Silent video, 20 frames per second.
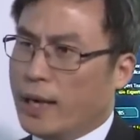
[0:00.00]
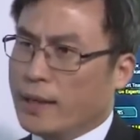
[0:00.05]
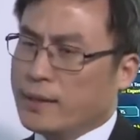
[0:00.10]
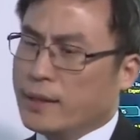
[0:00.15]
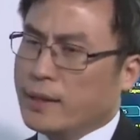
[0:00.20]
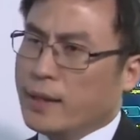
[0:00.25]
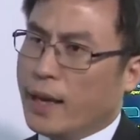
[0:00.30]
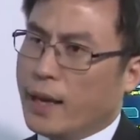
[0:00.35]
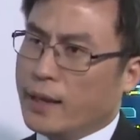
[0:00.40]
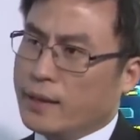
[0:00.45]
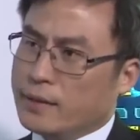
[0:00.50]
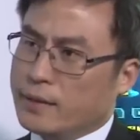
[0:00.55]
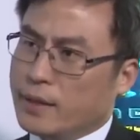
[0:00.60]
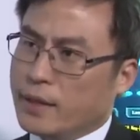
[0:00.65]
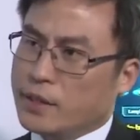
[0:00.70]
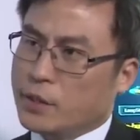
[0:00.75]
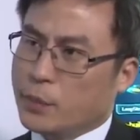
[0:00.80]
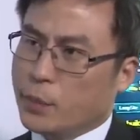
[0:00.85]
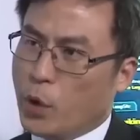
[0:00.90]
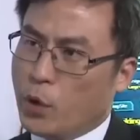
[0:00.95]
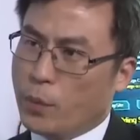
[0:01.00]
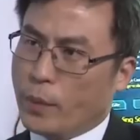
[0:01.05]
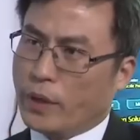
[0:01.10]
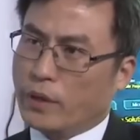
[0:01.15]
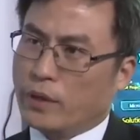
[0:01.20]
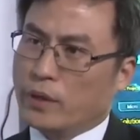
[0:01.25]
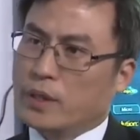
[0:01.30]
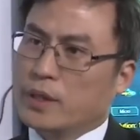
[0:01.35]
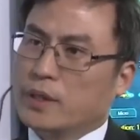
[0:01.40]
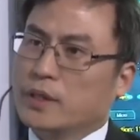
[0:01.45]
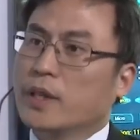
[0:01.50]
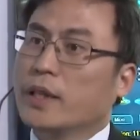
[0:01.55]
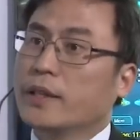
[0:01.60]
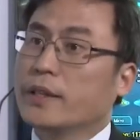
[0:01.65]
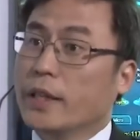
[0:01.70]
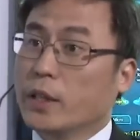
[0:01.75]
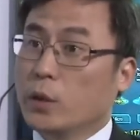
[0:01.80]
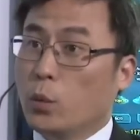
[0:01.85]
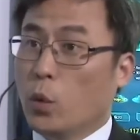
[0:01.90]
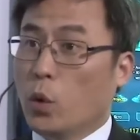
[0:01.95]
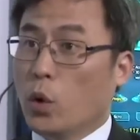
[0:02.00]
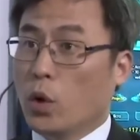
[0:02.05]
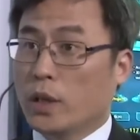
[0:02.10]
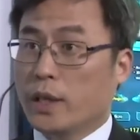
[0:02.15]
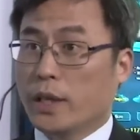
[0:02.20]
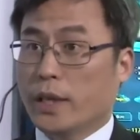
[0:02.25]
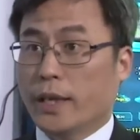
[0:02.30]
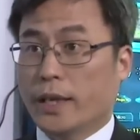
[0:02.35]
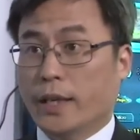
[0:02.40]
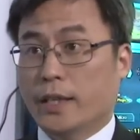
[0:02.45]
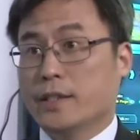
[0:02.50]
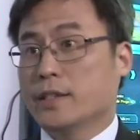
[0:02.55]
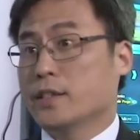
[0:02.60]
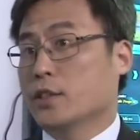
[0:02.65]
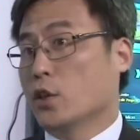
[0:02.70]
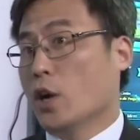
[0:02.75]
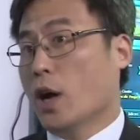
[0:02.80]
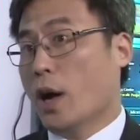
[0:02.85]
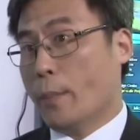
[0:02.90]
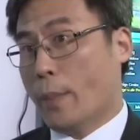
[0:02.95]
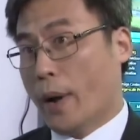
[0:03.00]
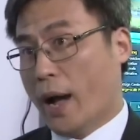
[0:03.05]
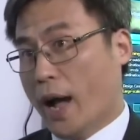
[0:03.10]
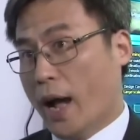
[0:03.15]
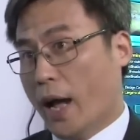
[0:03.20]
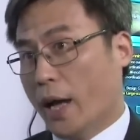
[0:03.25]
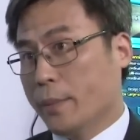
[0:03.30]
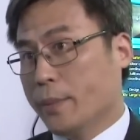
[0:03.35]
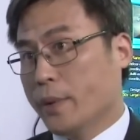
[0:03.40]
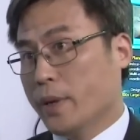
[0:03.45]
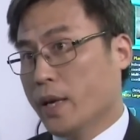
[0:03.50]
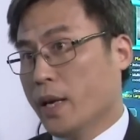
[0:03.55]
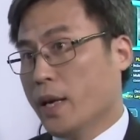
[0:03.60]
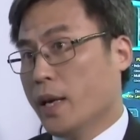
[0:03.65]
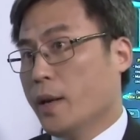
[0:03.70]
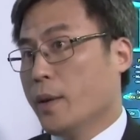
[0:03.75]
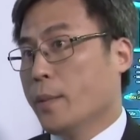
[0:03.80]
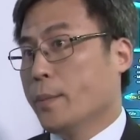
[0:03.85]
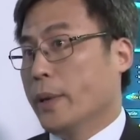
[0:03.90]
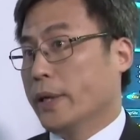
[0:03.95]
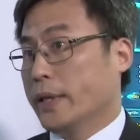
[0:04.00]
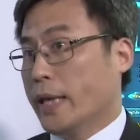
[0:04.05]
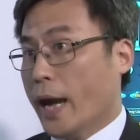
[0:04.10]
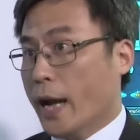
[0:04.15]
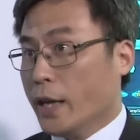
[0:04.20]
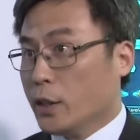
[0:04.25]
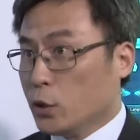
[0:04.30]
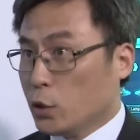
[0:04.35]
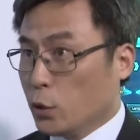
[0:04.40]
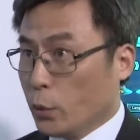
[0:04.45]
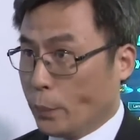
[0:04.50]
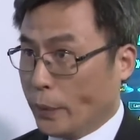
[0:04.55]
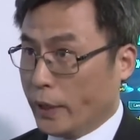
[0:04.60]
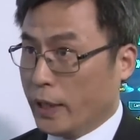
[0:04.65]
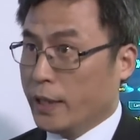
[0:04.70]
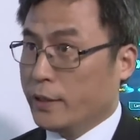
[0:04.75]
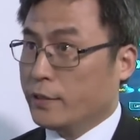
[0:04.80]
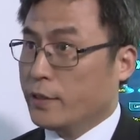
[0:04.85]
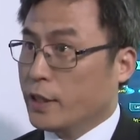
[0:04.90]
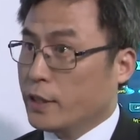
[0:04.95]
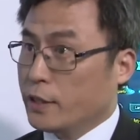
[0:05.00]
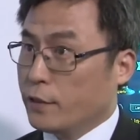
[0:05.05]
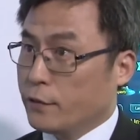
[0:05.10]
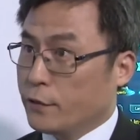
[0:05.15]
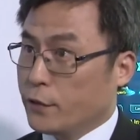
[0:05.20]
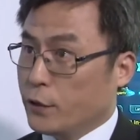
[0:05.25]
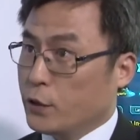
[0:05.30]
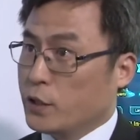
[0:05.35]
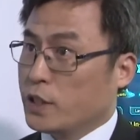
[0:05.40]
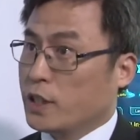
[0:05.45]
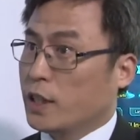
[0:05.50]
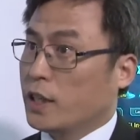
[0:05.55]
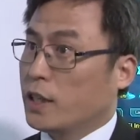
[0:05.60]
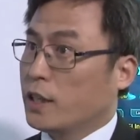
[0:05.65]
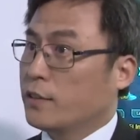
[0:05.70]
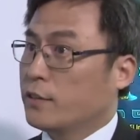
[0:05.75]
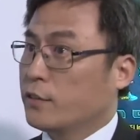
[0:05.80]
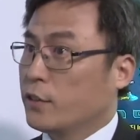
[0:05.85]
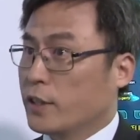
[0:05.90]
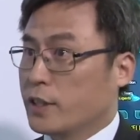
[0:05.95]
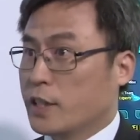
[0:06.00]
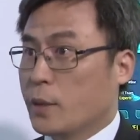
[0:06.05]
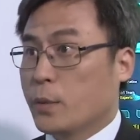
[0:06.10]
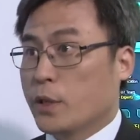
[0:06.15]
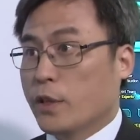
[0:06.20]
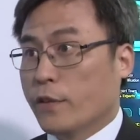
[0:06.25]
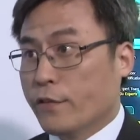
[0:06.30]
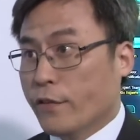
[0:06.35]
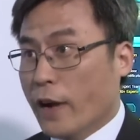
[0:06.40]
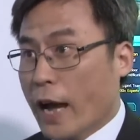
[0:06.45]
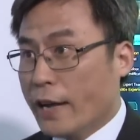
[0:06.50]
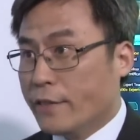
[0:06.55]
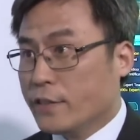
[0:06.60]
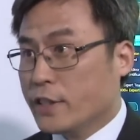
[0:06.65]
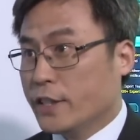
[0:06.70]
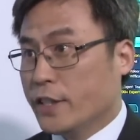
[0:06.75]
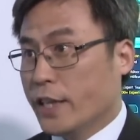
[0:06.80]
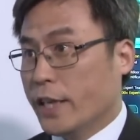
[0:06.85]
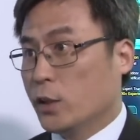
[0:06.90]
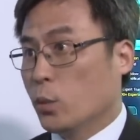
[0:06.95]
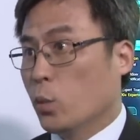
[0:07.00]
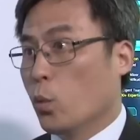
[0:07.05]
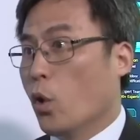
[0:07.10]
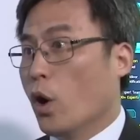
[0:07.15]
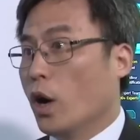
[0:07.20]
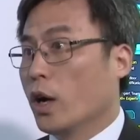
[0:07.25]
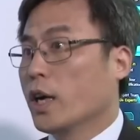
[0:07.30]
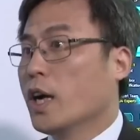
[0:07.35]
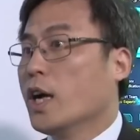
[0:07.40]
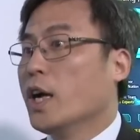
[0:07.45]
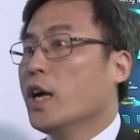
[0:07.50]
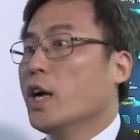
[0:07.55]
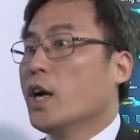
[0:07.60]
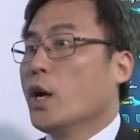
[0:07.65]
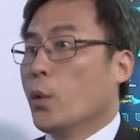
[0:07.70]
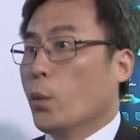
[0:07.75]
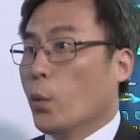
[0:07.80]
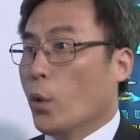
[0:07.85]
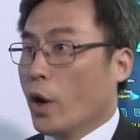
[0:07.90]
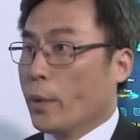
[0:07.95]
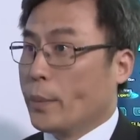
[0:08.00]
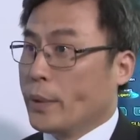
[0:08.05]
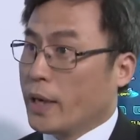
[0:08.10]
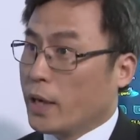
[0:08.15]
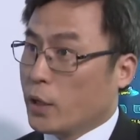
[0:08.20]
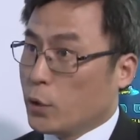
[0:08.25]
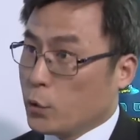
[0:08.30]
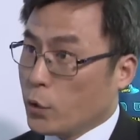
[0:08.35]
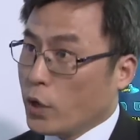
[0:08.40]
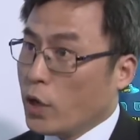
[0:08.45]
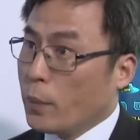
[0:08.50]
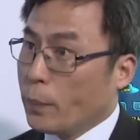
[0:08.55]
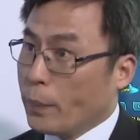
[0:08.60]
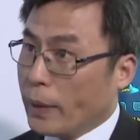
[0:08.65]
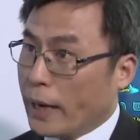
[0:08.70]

I think at this moment, the network is still a pipe. But I do believe in the future, for example, the 5G network will be a real